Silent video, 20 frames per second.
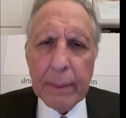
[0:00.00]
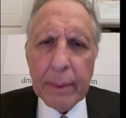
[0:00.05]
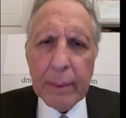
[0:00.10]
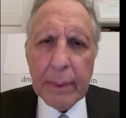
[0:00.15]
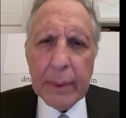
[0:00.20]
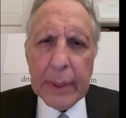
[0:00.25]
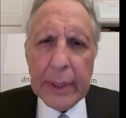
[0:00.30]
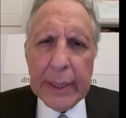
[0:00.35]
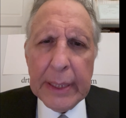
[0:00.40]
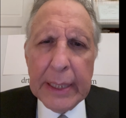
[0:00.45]

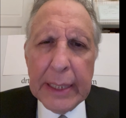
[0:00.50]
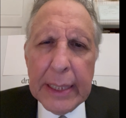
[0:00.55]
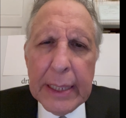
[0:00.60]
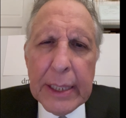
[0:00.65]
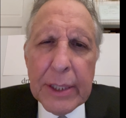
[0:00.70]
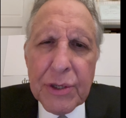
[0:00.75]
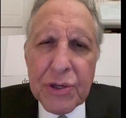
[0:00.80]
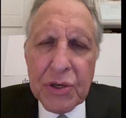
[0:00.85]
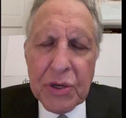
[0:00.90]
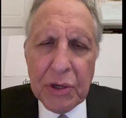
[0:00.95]

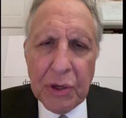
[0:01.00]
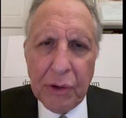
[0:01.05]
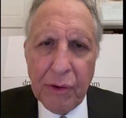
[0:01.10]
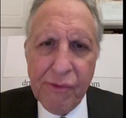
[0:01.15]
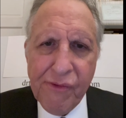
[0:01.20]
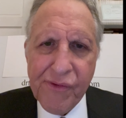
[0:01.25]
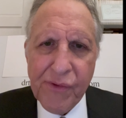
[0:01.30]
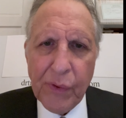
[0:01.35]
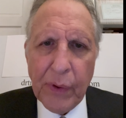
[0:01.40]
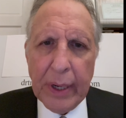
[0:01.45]
easier
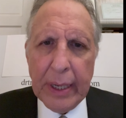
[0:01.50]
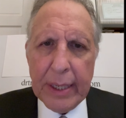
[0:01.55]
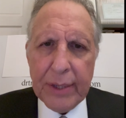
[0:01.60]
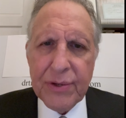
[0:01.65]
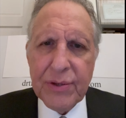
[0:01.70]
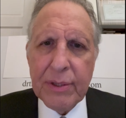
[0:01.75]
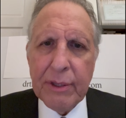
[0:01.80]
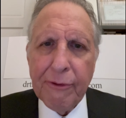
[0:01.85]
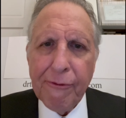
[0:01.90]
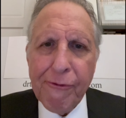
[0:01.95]
for us
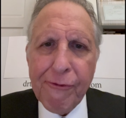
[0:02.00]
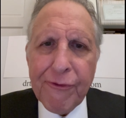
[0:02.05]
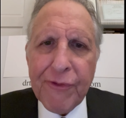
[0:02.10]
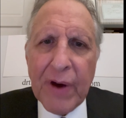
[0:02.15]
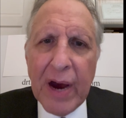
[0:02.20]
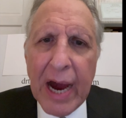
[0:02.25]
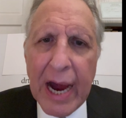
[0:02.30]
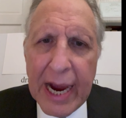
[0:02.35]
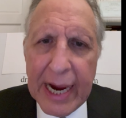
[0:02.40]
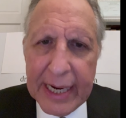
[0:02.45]
to
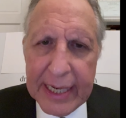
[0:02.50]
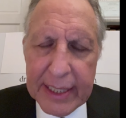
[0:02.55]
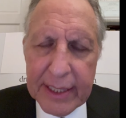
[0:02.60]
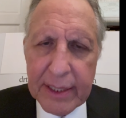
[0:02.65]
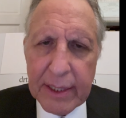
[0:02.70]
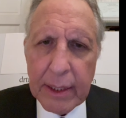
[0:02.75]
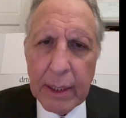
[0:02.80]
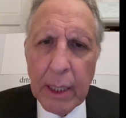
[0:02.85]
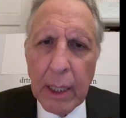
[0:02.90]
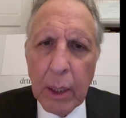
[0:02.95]
find
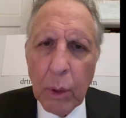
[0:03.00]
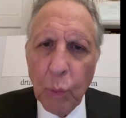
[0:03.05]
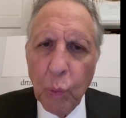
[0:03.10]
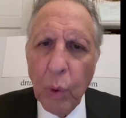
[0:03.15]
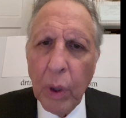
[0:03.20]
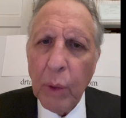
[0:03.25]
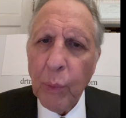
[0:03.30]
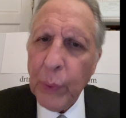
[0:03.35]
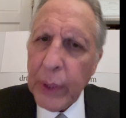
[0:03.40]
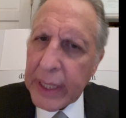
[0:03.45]

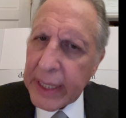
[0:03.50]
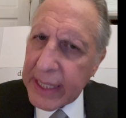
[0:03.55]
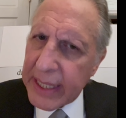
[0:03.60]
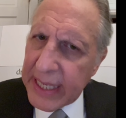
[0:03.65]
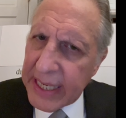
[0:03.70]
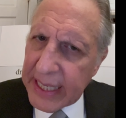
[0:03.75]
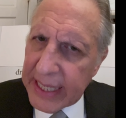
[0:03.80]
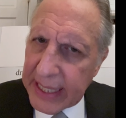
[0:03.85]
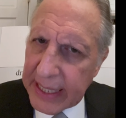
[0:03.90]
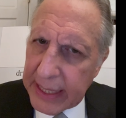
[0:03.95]
what we
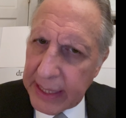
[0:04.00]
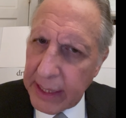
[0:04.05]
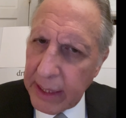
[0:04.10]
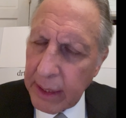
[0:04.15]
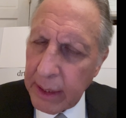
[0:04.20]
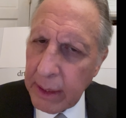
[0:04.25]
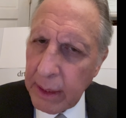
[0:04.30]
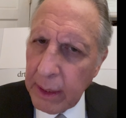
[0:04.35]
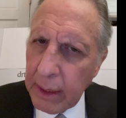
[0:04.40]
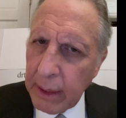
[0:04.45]
need
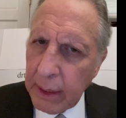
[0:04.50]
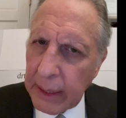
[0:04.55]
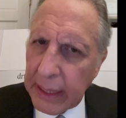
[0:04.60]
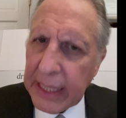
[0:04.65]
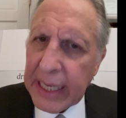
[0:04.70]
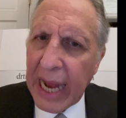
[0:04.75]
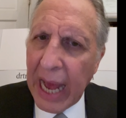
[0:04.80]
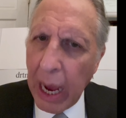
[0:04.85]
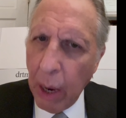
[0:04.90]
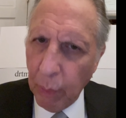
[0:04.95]
in
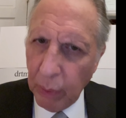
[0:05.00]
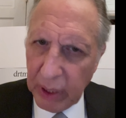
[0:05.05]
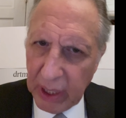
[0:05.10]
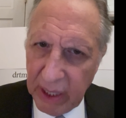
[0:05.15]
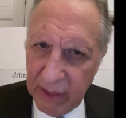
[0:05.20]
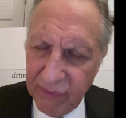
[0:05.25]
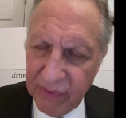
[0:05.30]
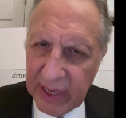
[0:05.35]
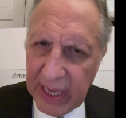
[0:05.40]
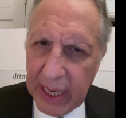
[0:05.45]
our
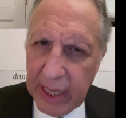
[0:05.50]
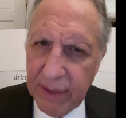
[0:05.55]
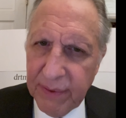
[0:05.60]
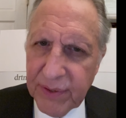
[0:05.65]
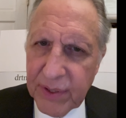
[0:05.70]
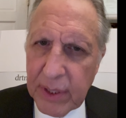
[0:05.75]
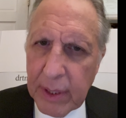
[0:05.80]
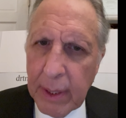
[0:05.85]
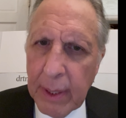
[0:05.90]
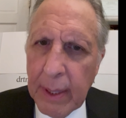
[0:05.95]
love
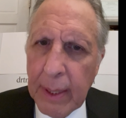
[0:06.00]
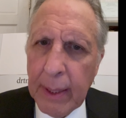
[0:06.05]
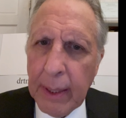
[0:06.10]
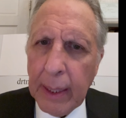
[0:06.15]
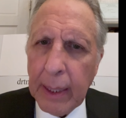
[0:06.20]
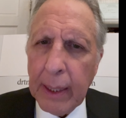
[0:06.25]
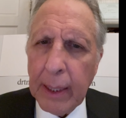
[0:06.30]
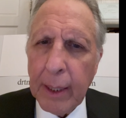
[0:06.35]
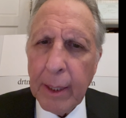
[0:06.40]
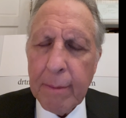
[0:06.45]
lives.
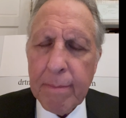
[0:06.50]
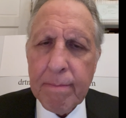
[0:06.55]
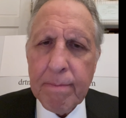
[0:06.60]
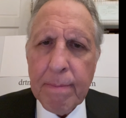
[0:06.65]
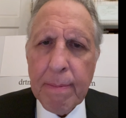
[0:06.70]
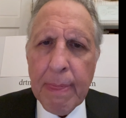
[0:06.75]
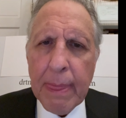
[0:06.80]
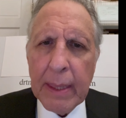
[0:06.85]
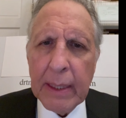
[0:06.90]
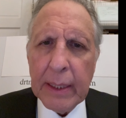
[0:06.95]

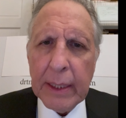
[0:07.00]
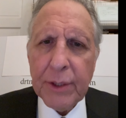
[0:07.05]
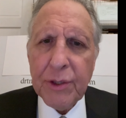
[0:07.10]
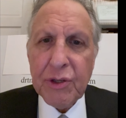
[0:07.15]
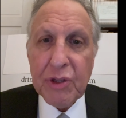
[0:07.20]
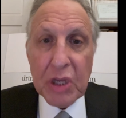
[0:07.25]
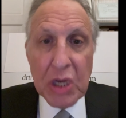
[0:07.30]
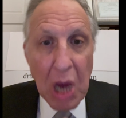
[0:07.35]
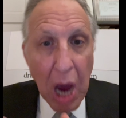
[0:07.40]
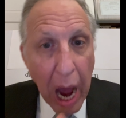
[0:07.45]
It's
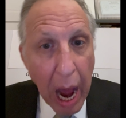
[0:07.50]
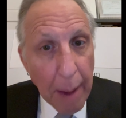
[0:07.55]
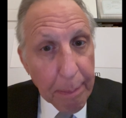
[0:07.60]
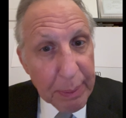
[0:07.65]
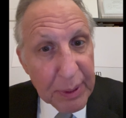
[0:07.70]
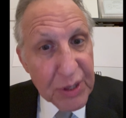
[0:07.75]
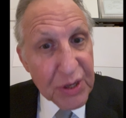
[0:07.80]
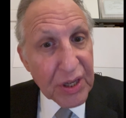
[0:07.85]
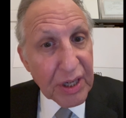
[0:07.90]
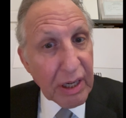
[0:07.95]
the
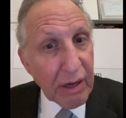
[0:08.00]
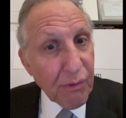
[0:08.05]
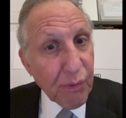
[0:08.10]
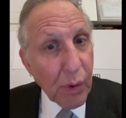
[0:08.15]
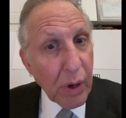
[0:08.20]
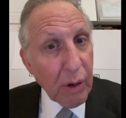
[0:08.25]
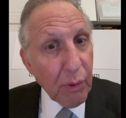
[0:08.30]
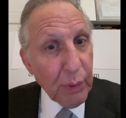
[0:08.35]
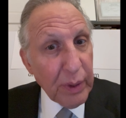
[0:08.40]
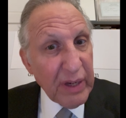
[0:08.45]
opposite of
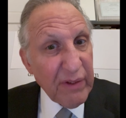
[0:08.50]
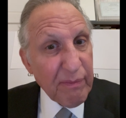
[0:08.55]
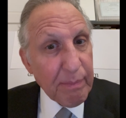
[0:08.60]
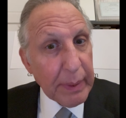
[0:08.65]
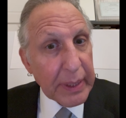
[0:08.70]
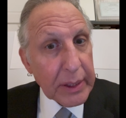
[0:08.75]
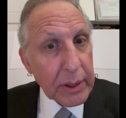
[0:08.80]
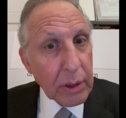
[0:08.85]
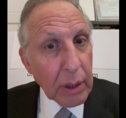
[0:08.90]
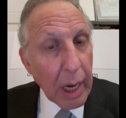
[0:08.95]
what we've
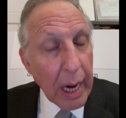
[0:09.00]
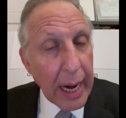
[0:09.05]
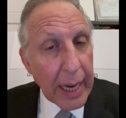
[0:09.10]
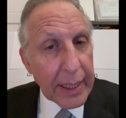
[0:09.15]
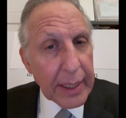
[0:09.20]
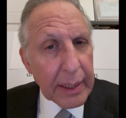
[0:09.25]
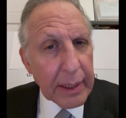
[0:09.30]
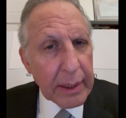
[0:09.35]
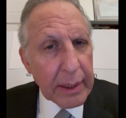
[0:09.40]
been taught,